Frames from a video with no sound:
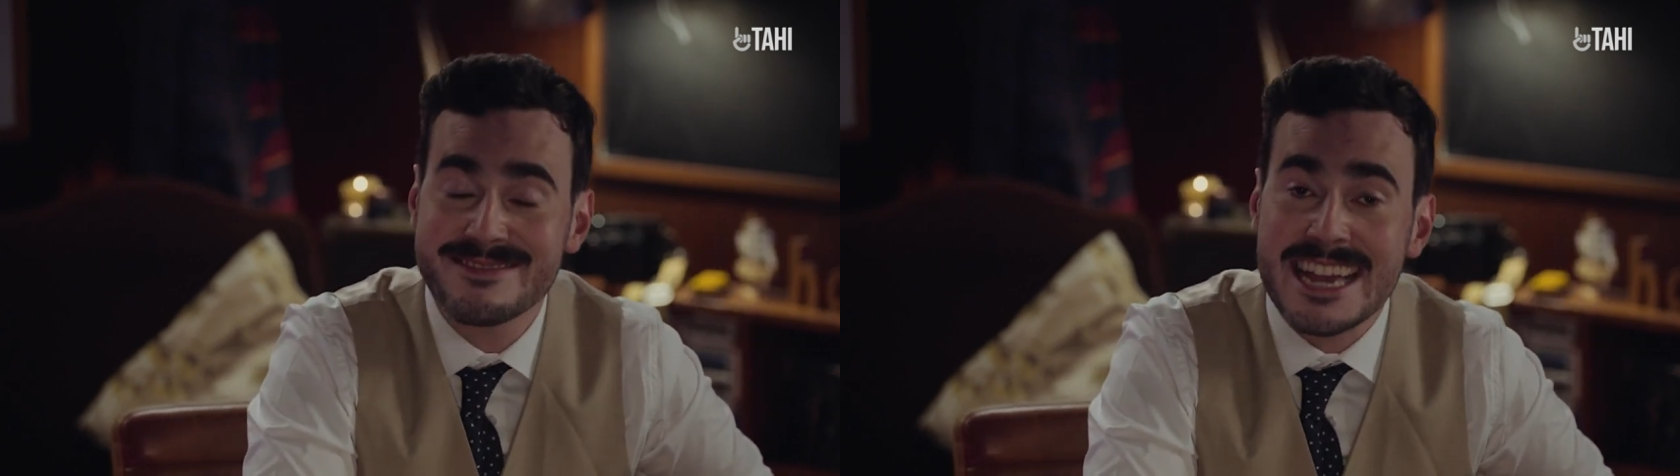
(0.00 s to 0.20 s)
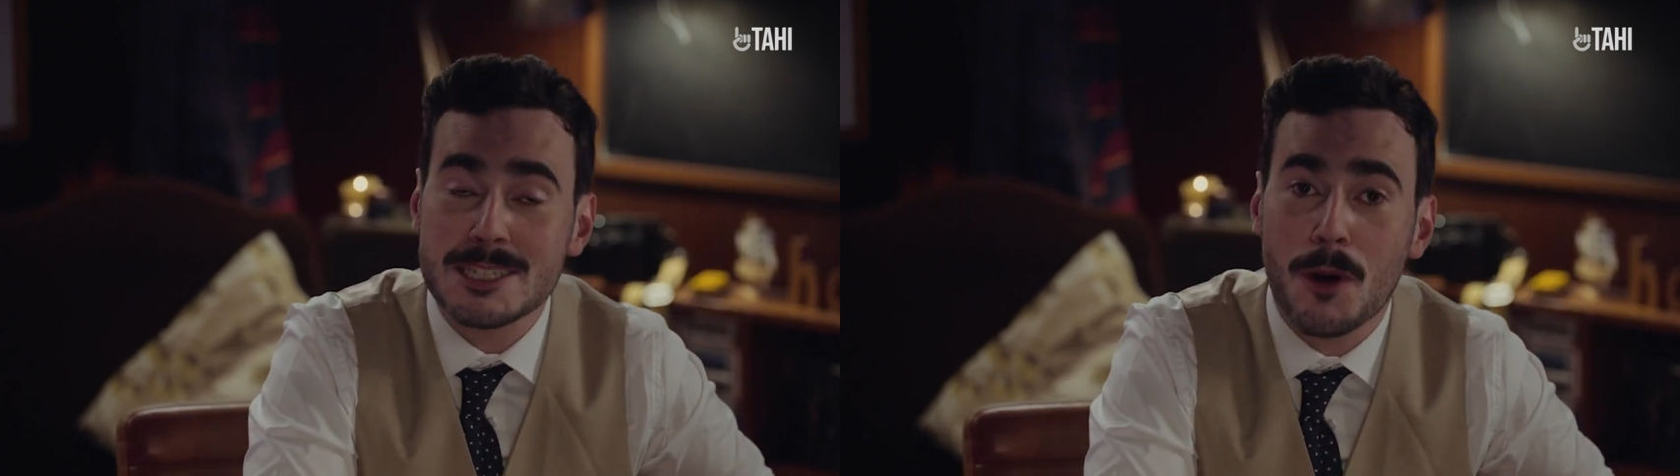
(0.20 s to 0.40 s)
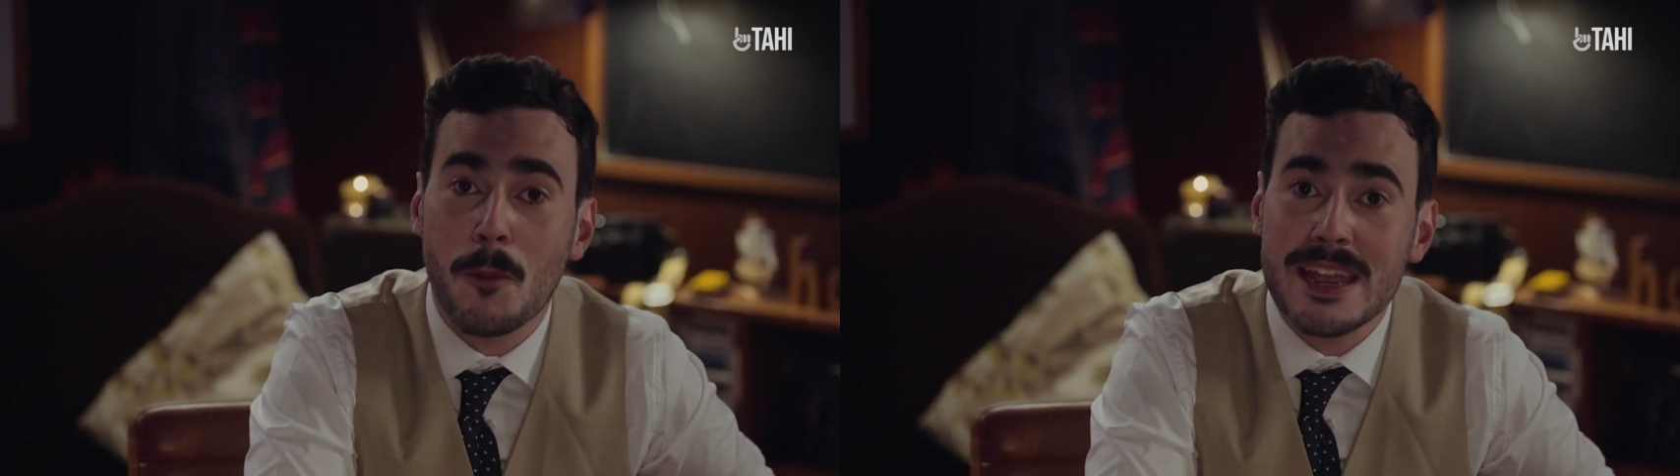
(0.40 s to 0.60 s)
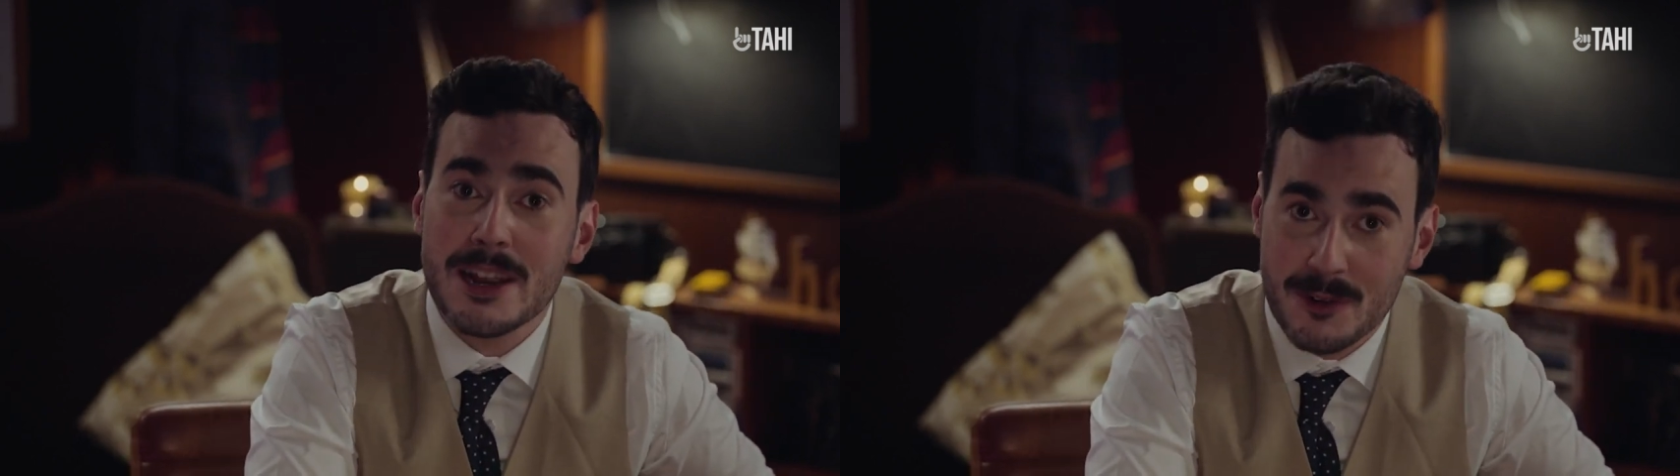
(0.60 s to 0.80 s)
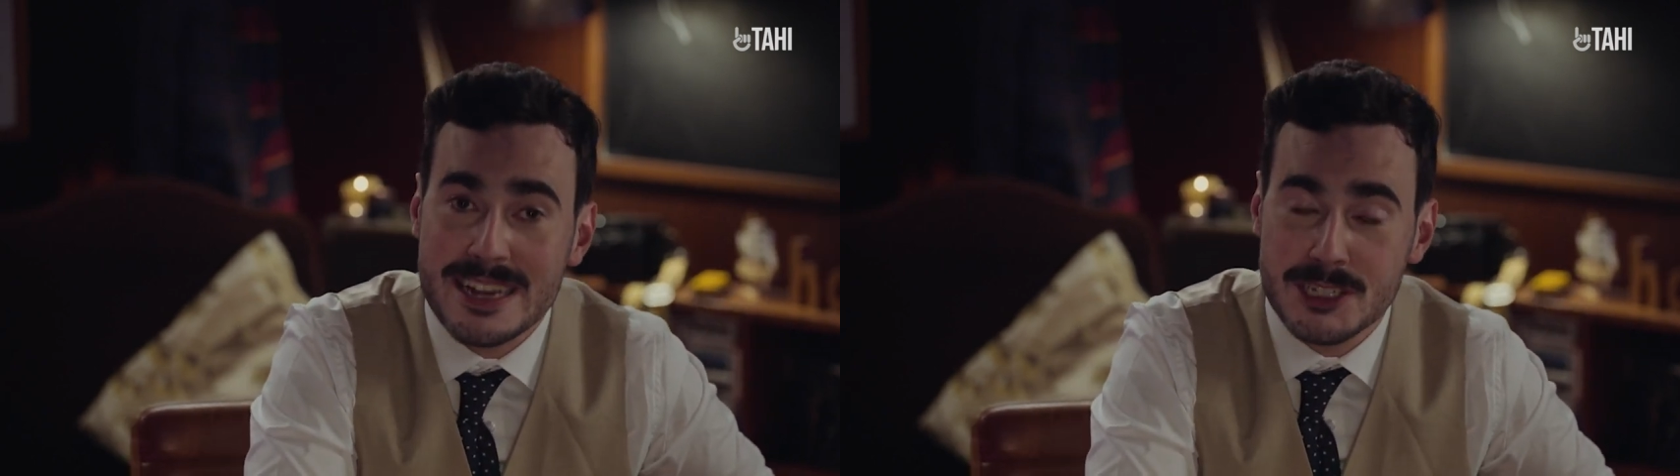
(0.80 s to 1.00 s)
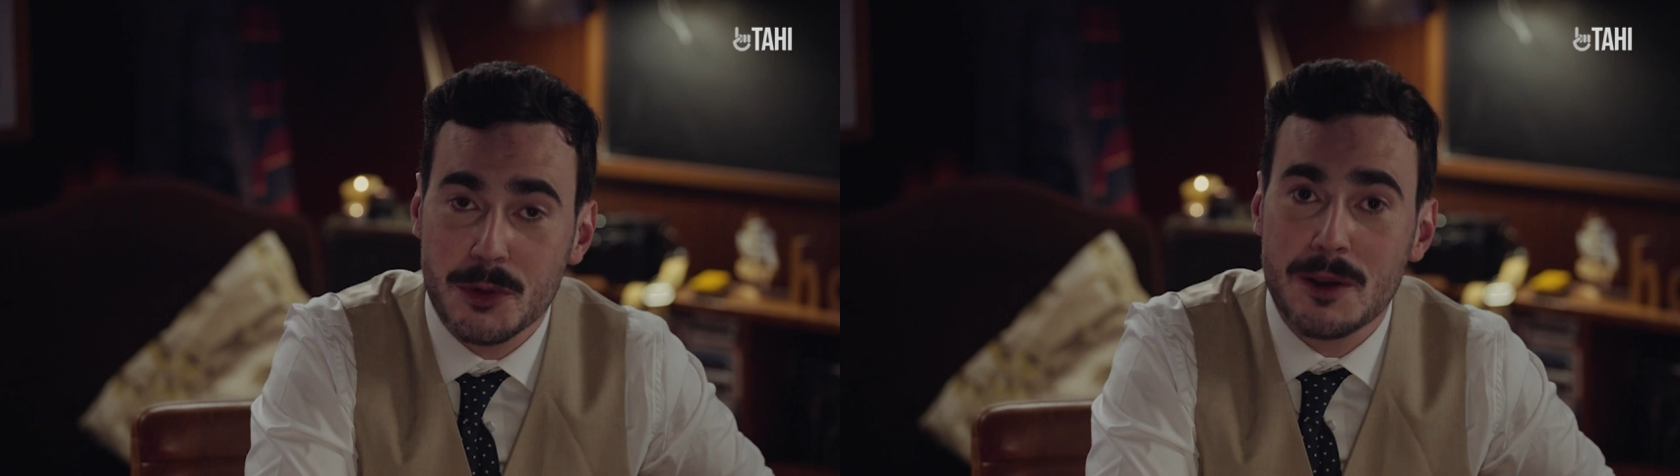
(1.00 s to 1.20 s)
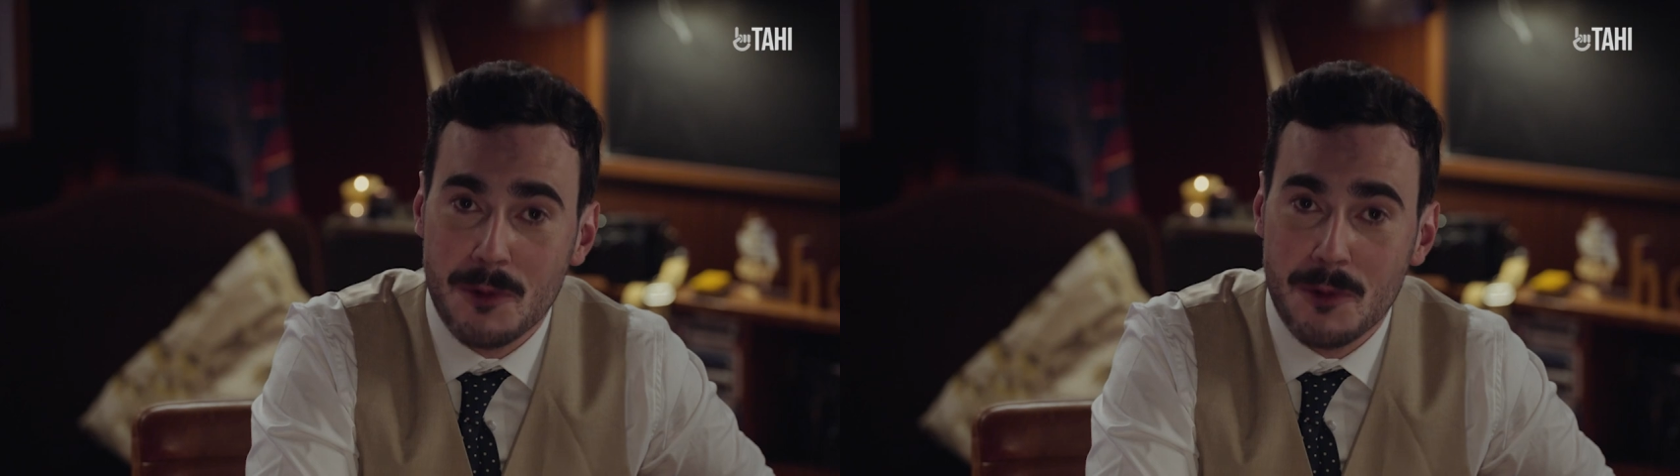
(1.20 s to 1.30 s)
that's what we agreed to in